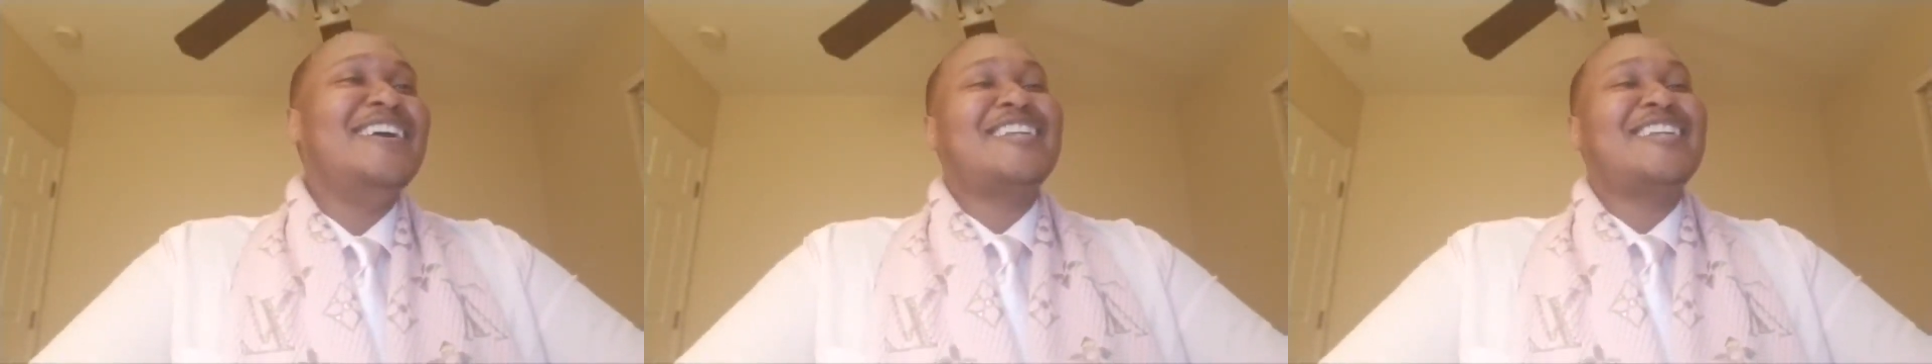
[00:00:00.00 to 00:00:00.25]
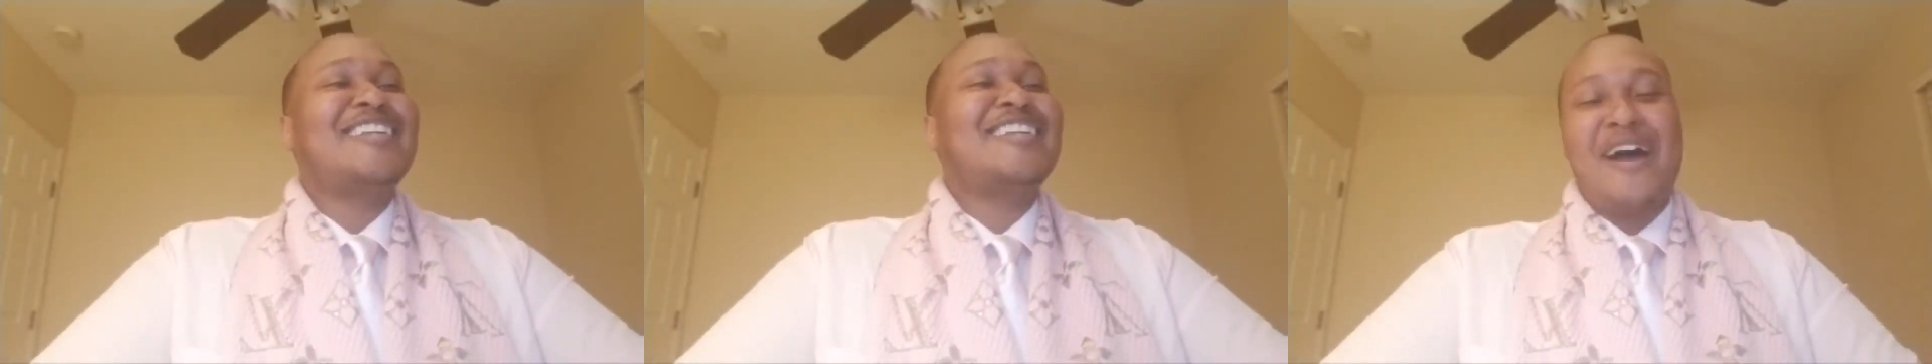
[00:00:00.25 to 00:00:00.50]

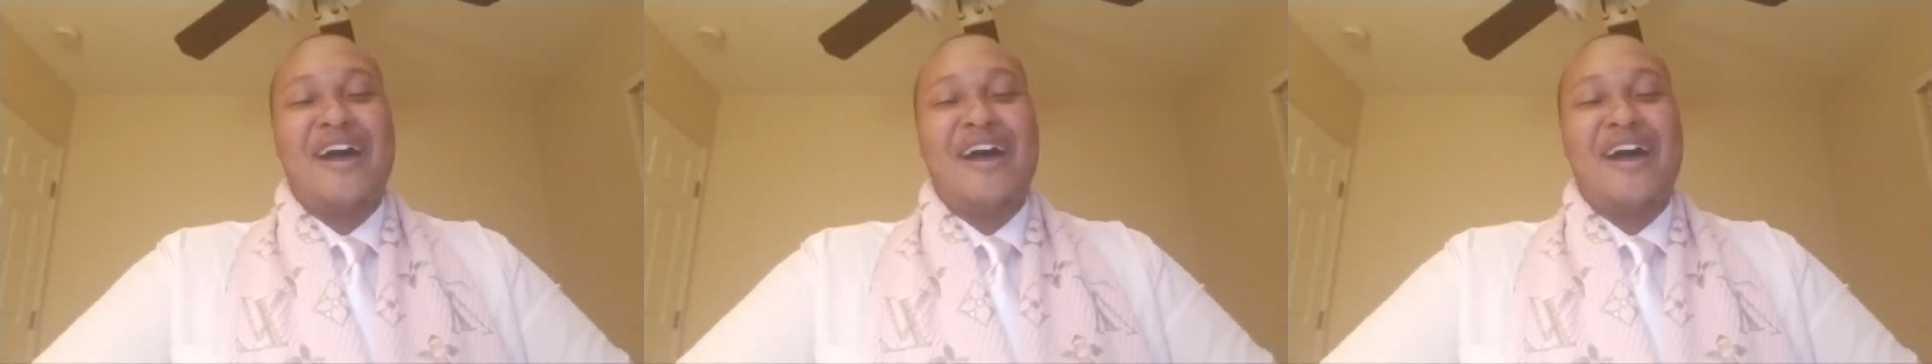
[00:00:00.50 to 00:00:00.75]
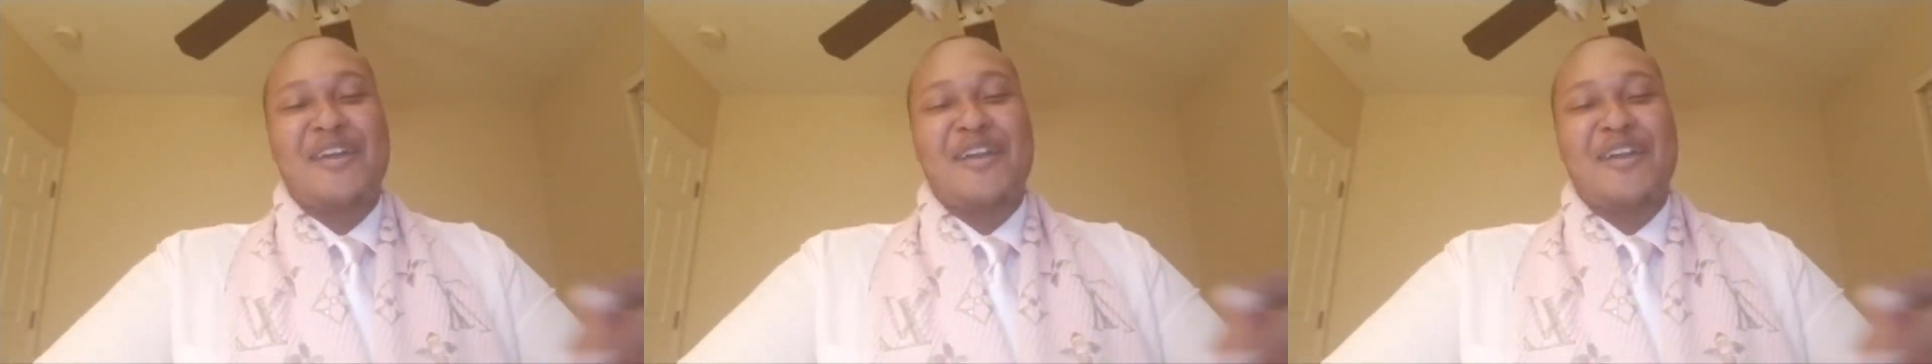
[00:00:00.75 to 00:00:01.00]
Talking
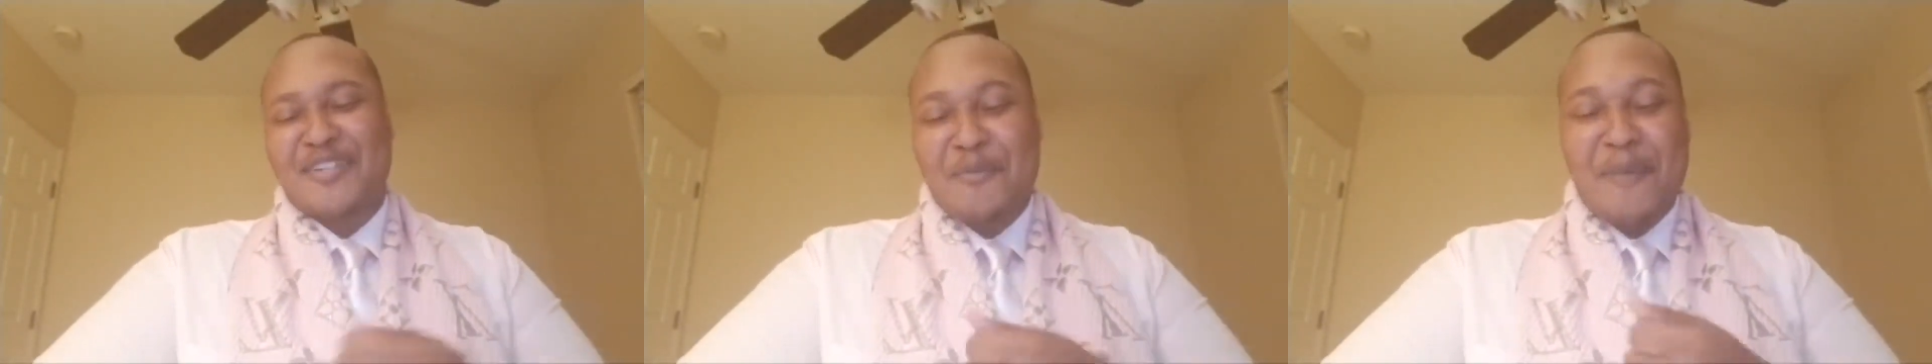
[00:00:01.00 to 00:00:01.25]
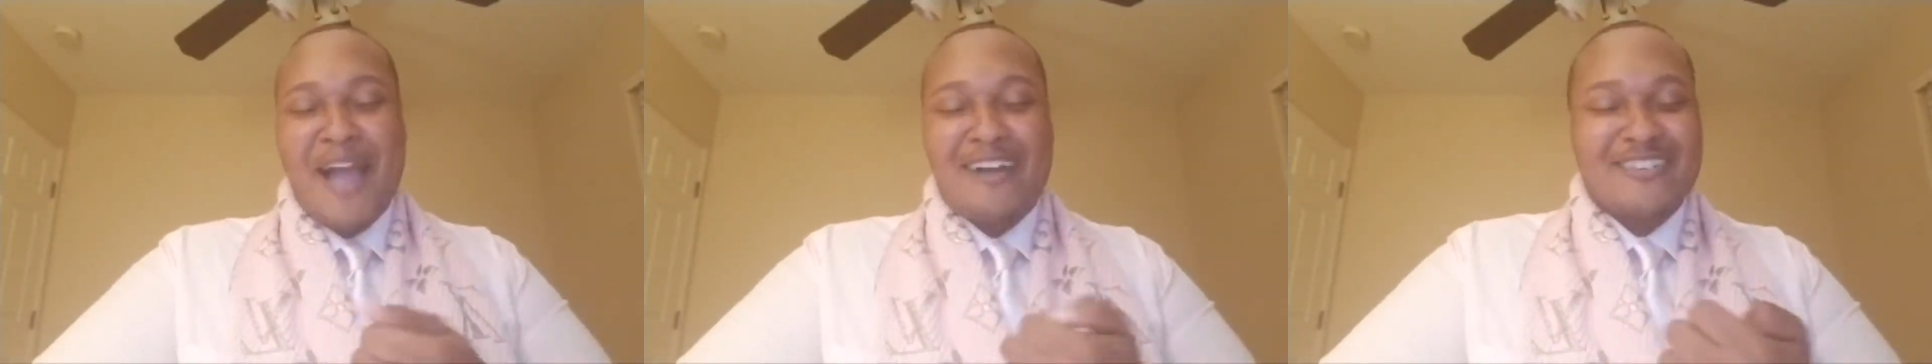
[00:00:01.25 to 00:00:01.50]
about it was
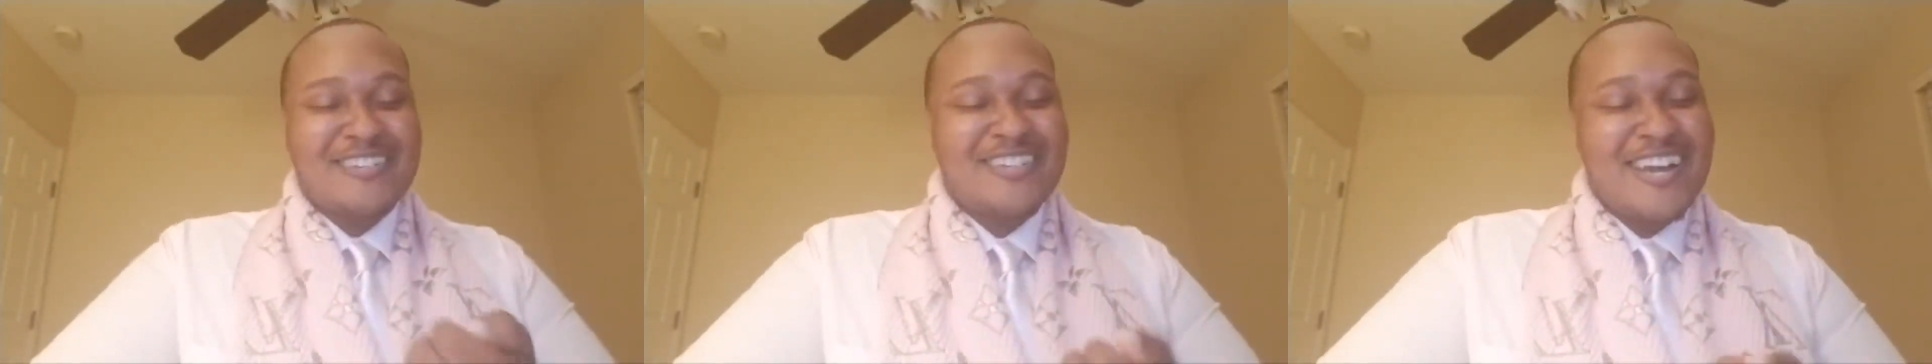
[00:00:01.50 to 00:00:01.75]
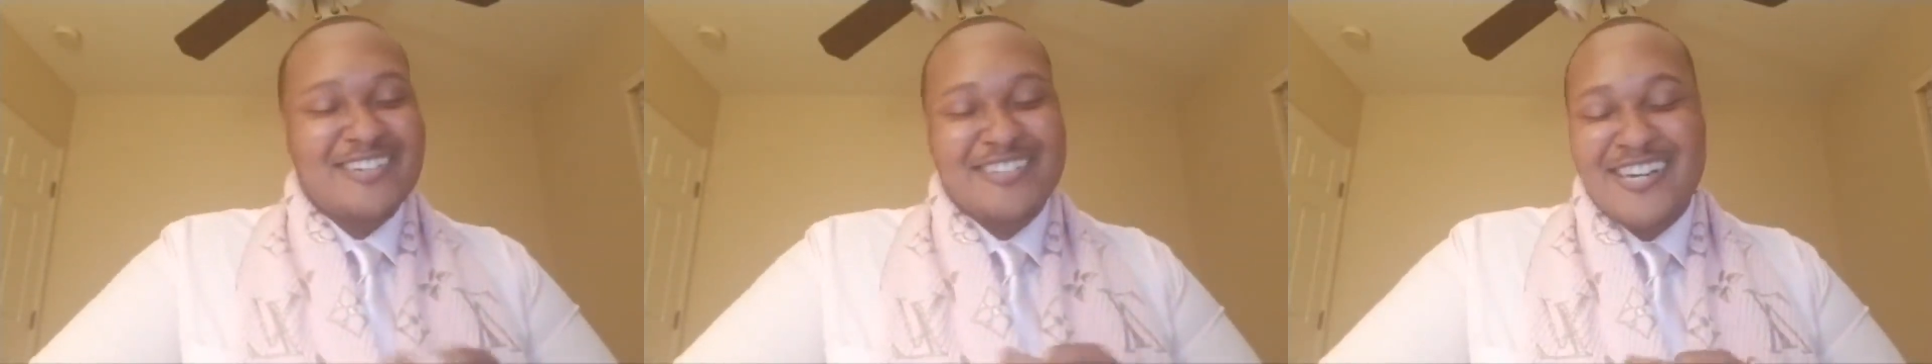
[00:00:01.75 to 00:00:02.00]
about
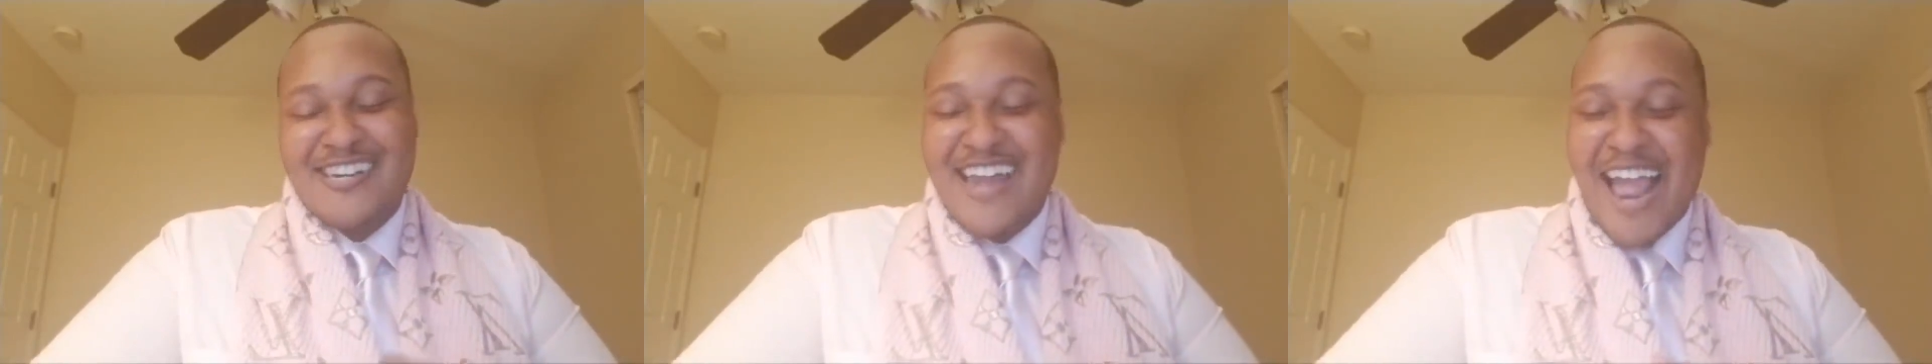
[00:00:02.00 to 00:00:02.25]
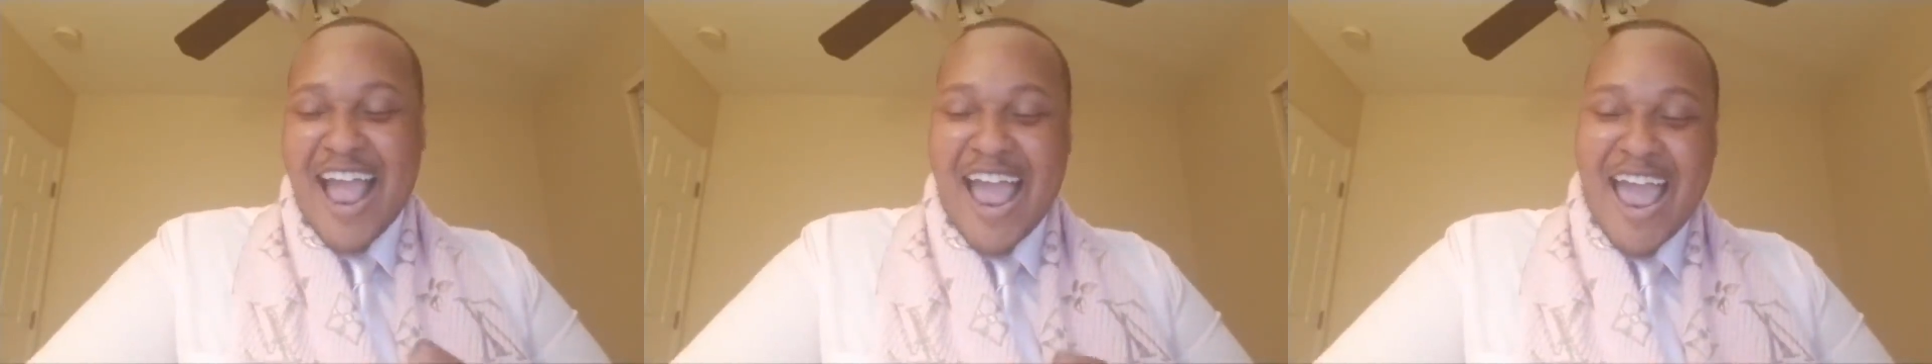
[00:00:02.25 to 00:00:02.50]

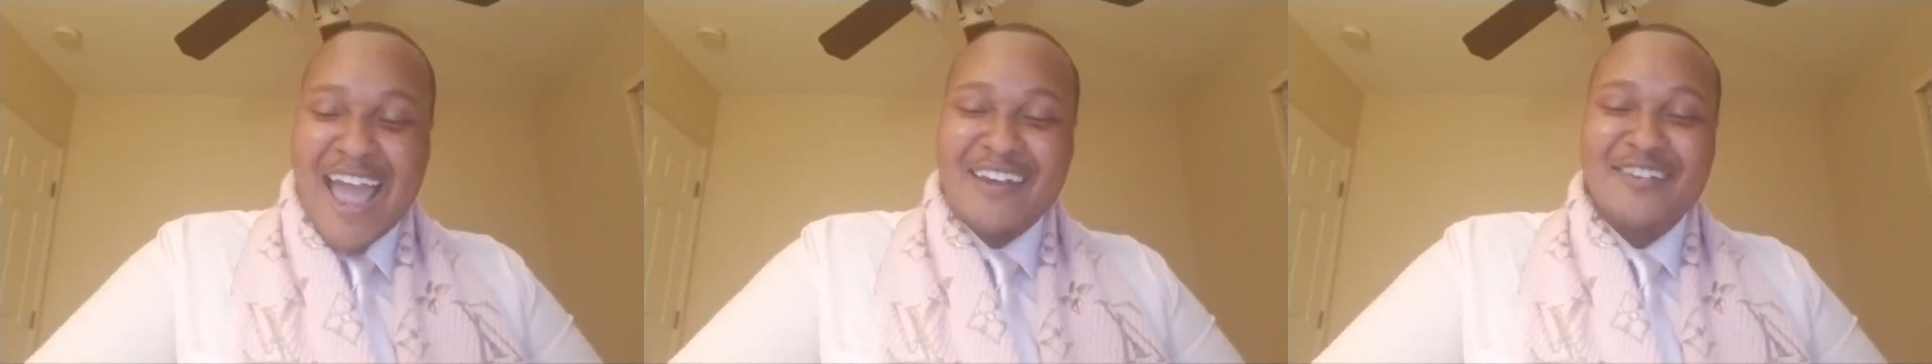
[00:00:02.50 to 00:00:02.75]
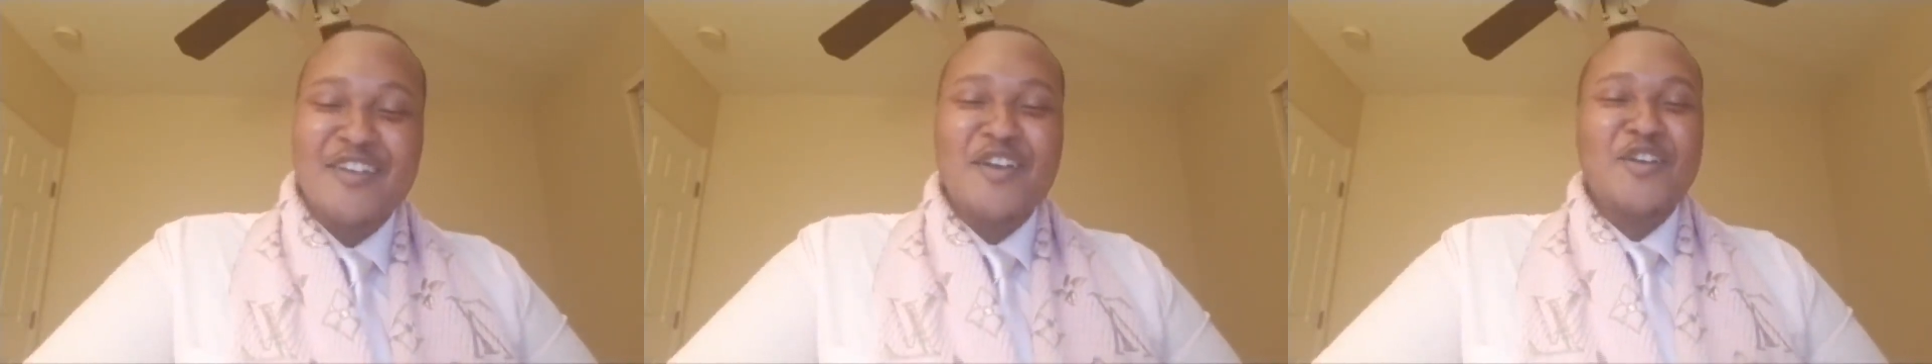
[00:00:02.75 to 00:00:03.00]

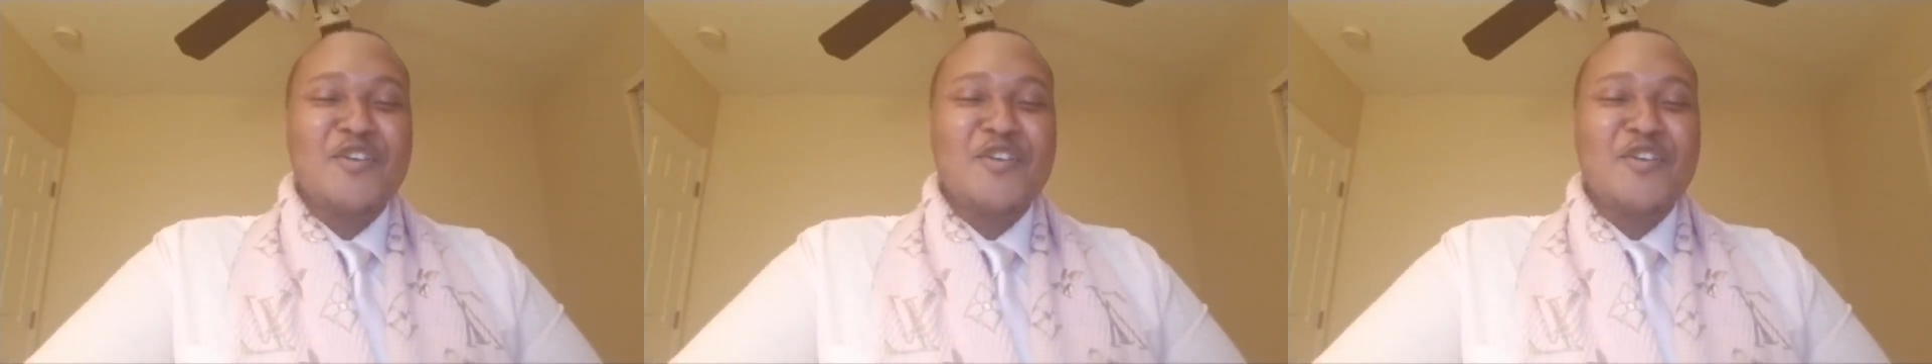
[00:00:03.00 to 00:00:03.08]
69.